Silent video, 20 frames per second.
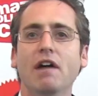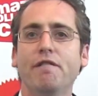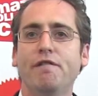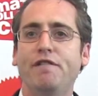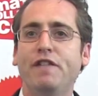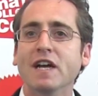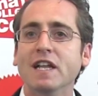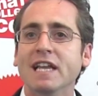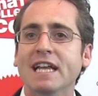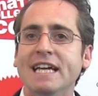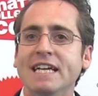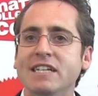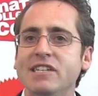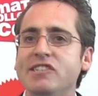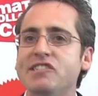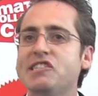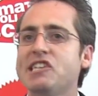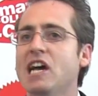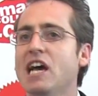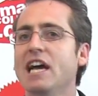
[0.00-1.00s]

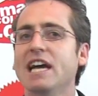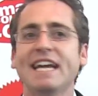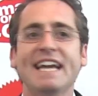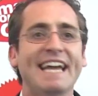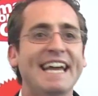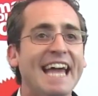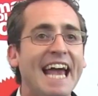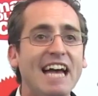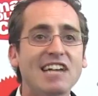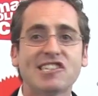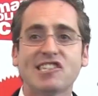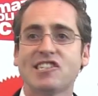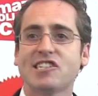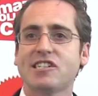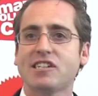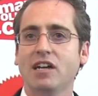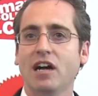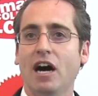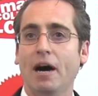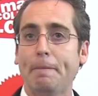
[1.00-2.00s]
Villains, guest
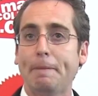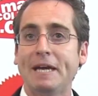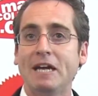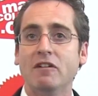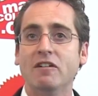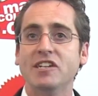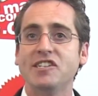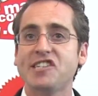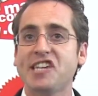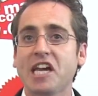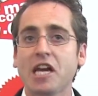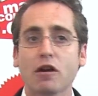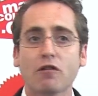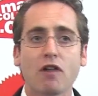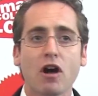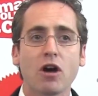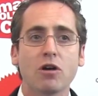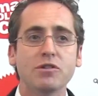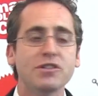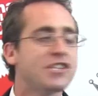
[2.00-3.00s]
appearance
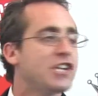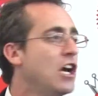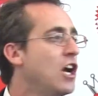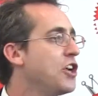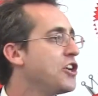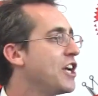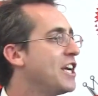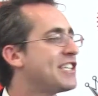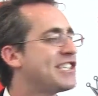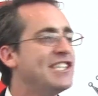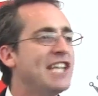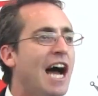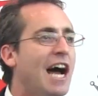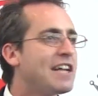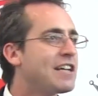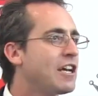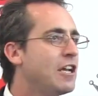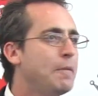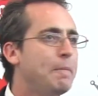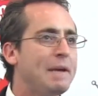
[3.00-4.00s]
heroes. It's
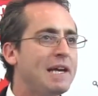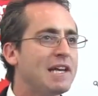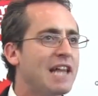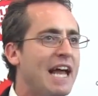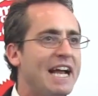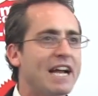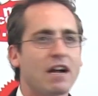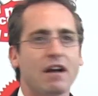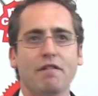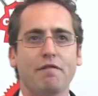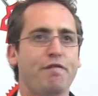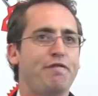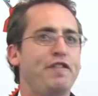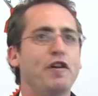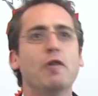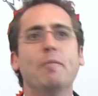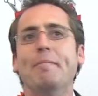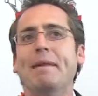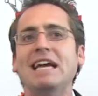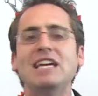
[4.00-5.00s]
not going to be like
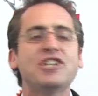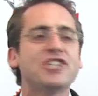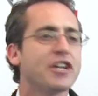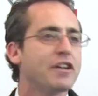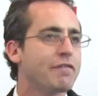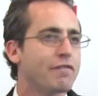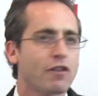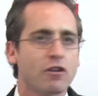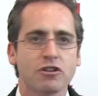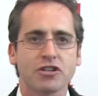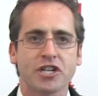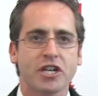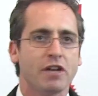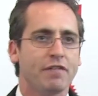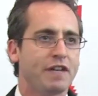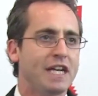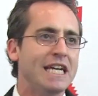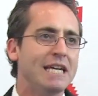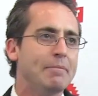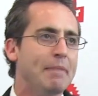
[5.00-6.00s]
Filmation version
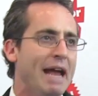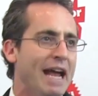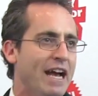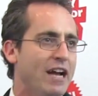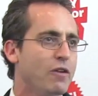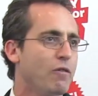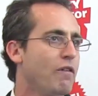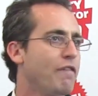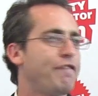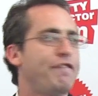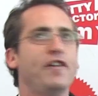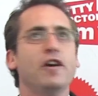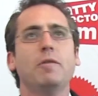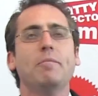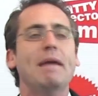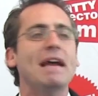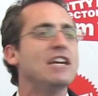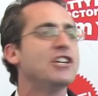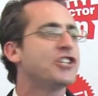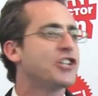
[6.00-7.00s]
of He-Man or
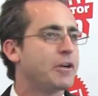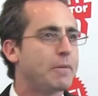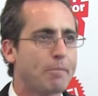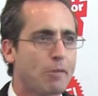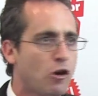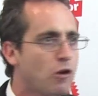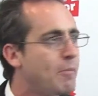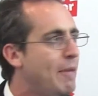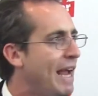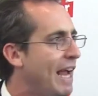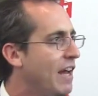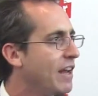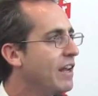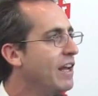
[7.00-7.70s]
Filmation Merman.